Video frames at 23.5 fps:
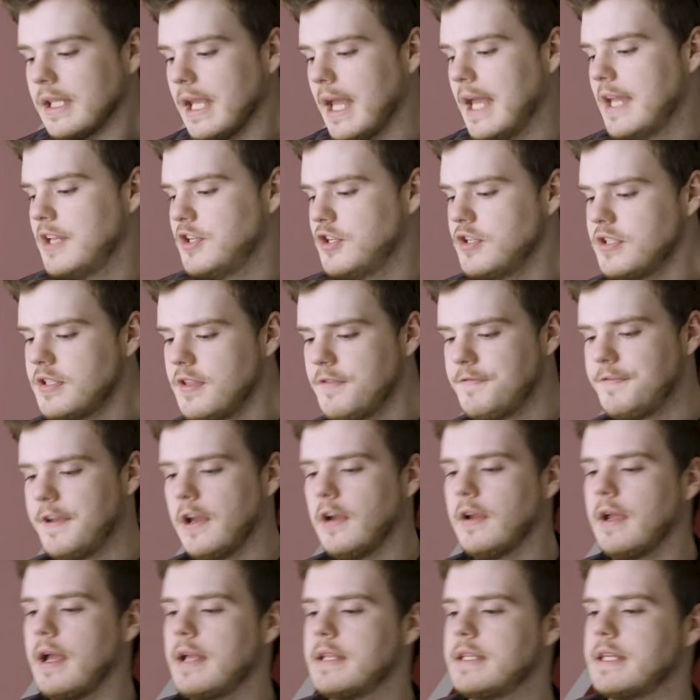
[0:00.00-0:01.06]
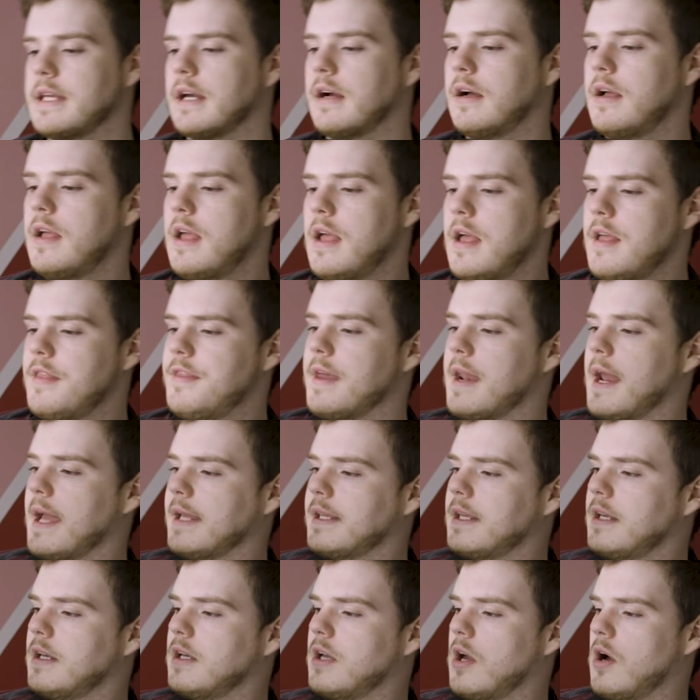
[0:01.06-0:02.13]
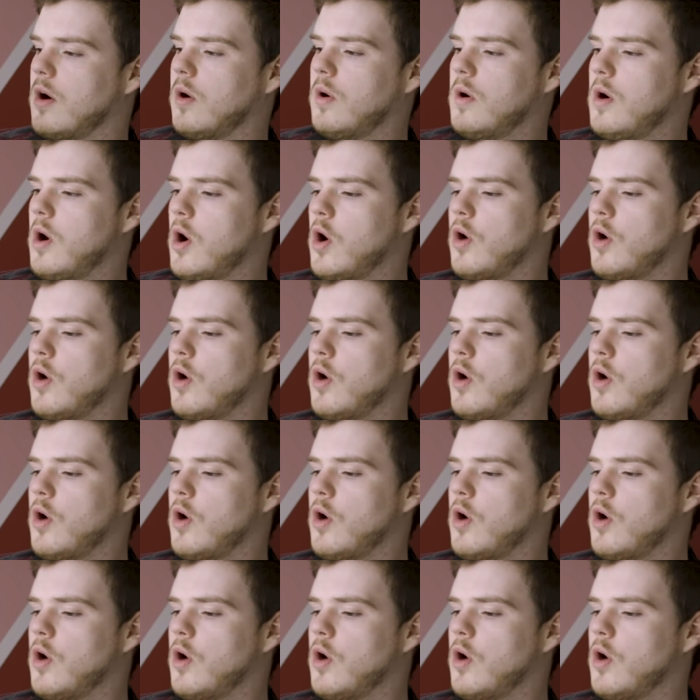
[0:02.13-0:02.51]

and just the very idea that I can go